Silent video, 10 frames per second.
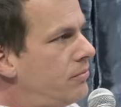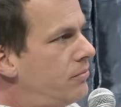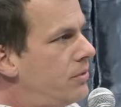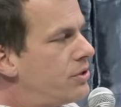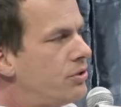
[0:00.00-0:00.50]

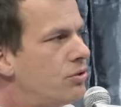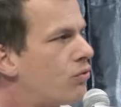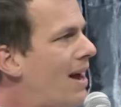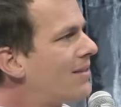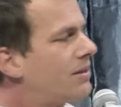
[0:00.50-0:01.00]
which
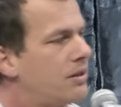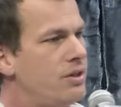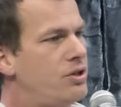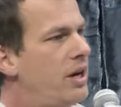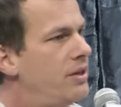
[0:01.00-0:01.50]
drastically
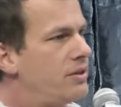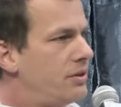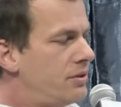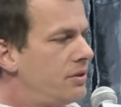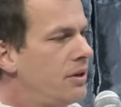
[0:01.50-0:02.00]

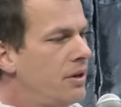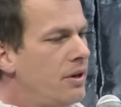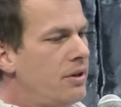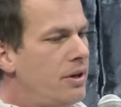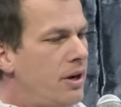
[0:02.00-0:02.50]
changes
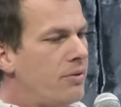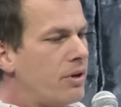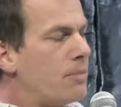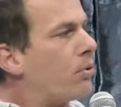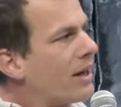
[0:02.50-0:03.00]
you know, the
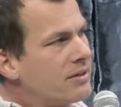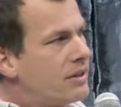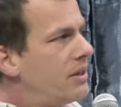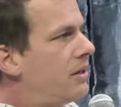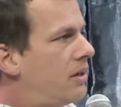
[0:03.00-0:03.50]

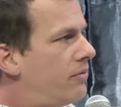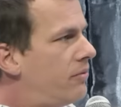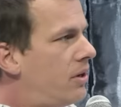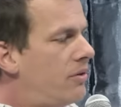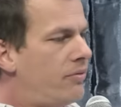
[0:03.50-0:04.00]
complexity of,
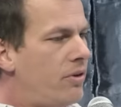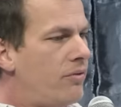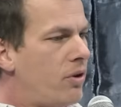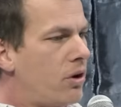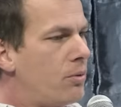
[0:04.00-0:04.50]
of,
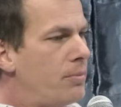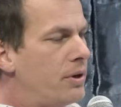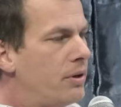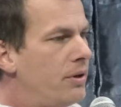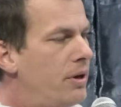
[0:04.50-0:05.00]
of an
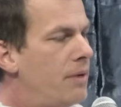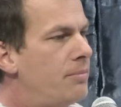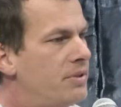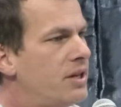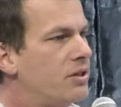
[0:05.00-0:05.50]
automobile and, and
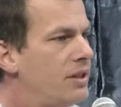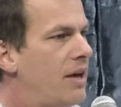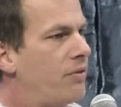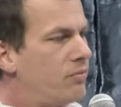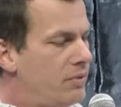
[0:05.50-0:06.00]
potentially
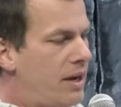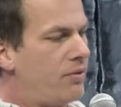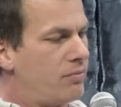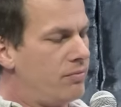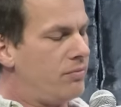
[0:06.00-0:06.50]
down the, down
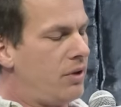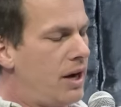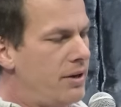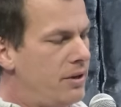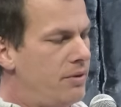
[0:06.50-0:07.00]
the
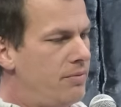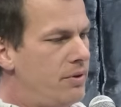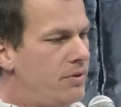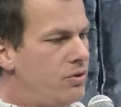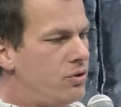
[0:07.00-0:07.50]
line the,